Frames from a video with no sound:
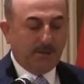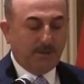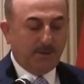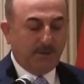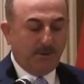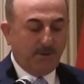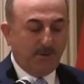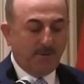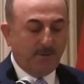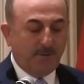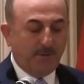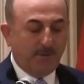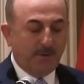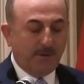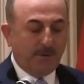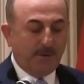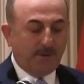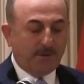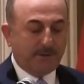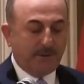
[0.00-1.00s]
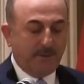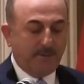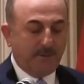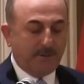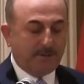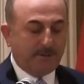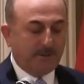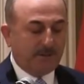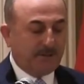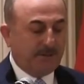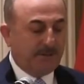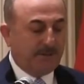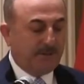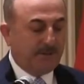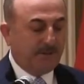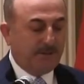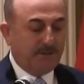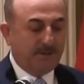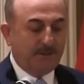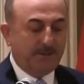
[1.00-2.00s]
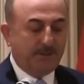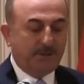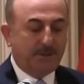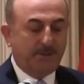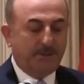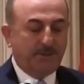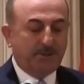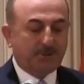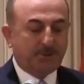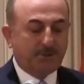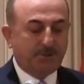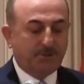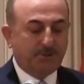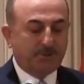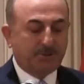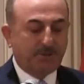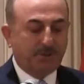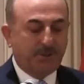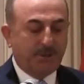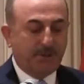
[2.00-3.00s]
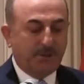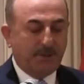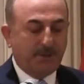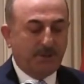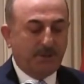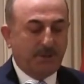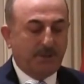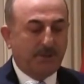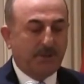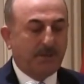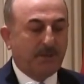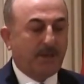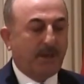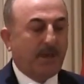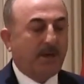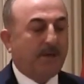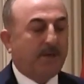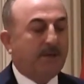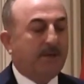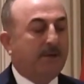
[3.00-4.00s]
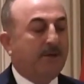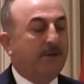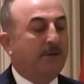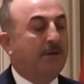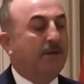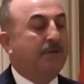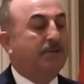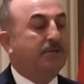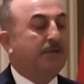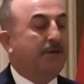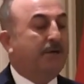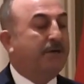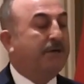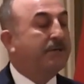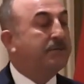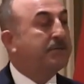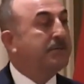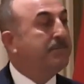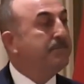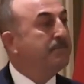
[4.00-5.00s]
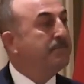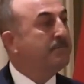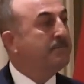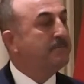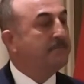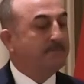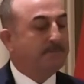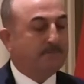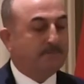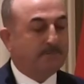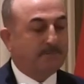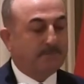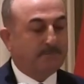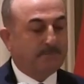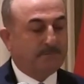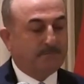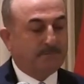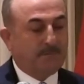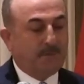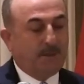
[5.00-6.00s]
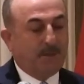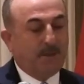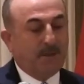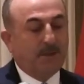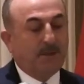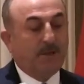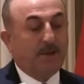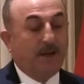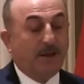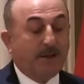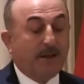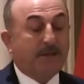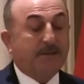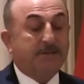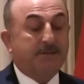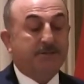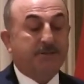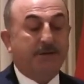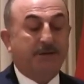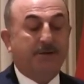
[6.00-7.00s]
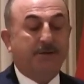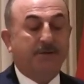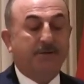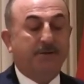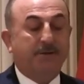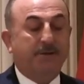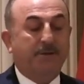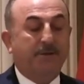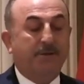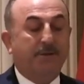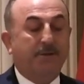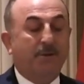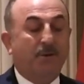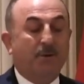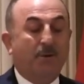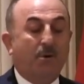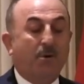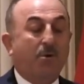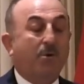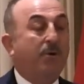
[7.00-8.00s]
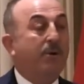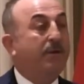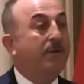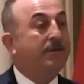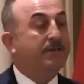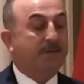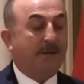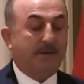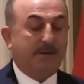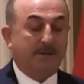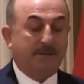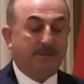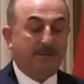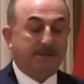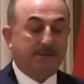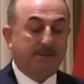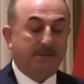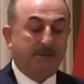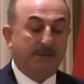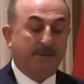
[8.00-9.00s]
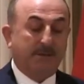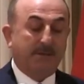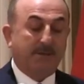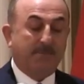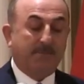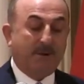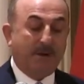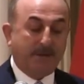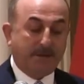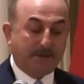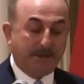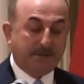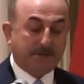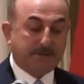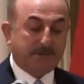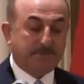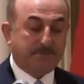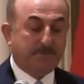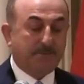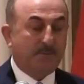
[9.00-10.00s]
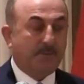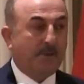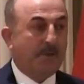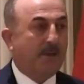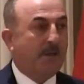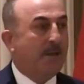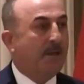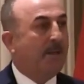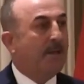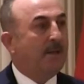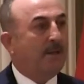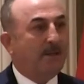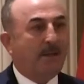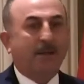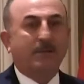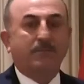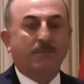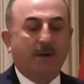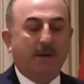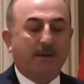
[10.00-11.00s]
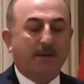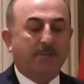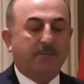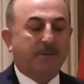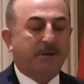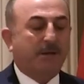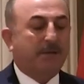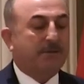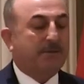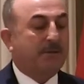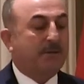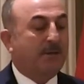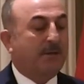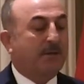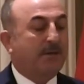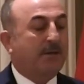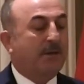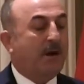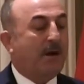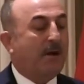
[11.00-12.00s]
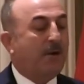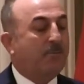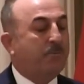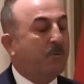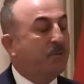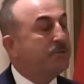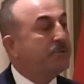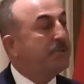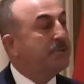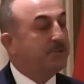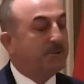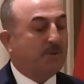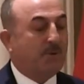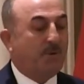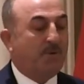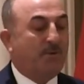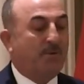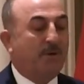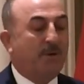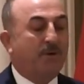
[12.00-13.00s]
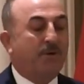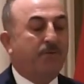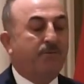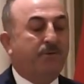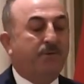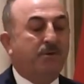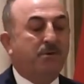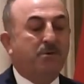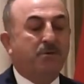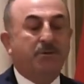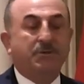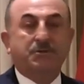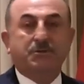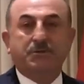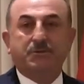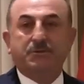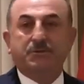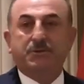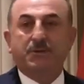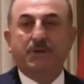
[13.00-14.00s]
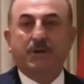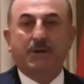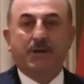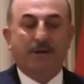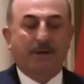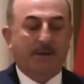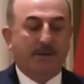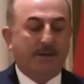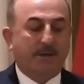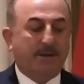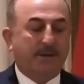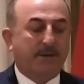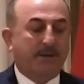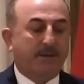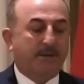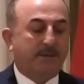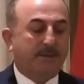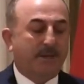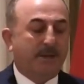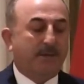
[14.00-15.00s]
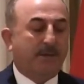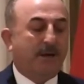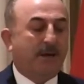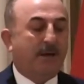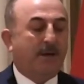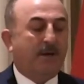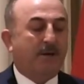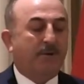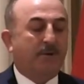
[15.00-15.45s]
on thematic issues like terrorism, energy security, or irregular migration. Let me elaborate our position on a few issues that are